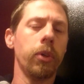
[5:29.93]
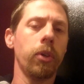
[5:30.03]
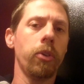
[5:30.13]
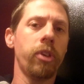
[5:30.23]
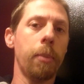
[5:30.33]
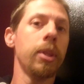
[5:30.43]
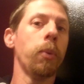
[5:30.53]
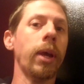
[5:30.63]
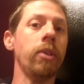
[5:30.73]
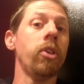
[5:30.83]
some of the
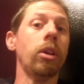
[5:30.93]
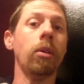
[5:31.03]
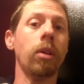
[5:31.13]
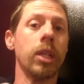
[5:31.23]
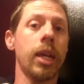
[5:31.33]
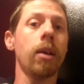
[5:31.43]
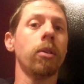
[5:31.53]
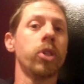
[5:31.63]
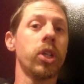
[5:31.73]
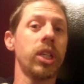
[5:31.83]
ways that you can tell
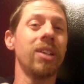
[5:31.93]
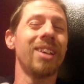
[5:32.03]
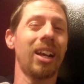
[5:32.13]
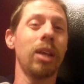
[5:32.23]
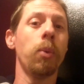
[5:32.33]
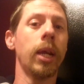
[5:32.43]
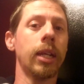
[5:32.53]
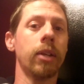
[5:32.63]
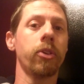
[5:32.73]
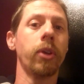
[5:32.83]
just exactly when
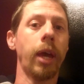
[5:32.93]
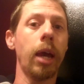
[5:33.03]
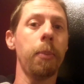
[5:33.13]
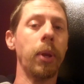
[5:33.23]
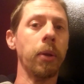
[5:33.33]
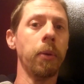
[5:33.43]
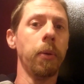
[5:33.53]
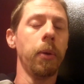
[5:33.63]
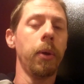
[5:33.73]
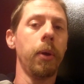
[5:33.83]
that's going to happen
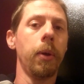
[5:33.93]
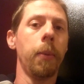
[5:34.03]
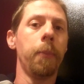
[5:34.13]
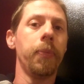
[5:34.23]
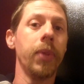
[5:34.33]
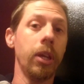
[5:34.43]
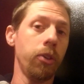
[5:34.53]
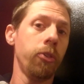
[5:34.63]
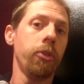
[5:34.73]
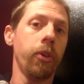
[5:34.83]

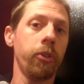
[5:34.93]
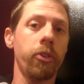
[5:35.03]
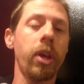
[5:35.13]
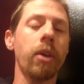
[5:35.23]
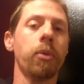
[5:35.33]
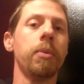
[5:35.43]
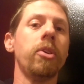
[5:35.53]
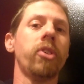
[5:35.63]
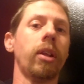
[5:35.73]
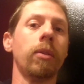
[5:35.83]
is, as I say, from
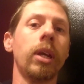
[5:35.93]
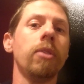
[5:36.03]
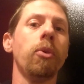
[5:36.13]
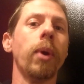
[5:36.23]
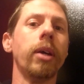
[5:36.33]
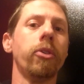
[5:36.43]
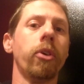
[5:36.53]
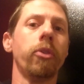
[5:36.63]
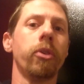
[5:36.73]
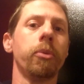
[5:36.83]
these subtle giveaways.
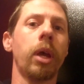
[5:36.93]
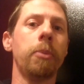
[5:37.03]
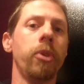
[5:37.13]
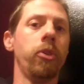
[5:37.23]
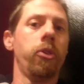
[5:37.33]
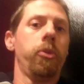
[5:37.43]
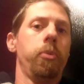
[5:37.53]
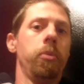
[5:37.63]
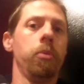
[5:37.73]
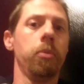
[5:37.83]
Sometimes it's
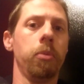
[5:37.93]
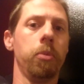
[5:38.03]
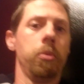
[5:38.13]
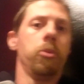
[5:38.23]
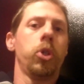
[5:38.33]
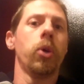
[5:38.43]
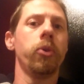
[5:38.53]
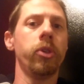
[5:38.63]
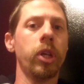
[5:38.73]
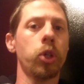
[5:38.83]

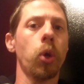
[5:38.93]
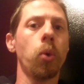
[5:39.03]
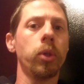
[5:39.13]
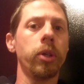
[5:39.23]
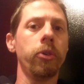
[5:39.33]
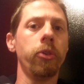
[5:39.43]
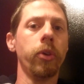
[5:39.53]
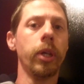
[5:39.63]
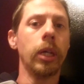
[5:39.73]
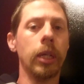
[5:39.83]
shows in their shoulders,
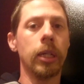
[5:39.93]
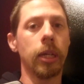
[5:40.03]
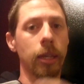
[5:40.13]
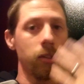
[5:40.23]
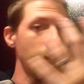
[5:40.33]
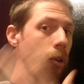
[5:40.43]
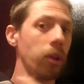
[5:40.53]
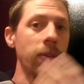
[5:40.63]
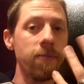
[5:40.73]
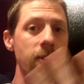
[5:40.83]
like I said, on
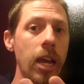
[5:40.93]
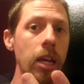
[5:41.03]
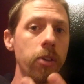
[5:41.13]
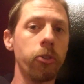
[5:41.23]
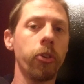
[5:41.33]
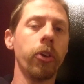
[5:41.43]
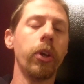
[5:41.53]
their face.